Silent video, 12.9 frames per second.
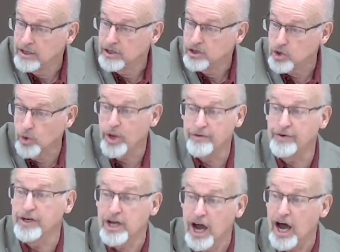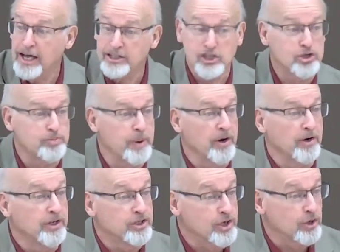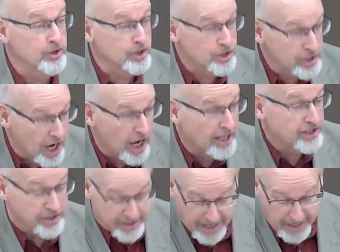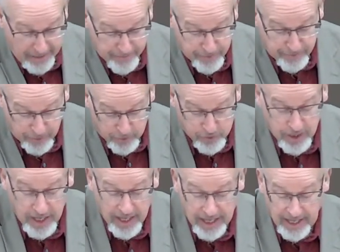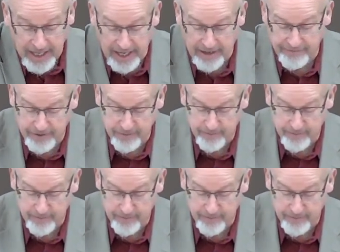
So even God's Spirit searches God's depths, verse 11.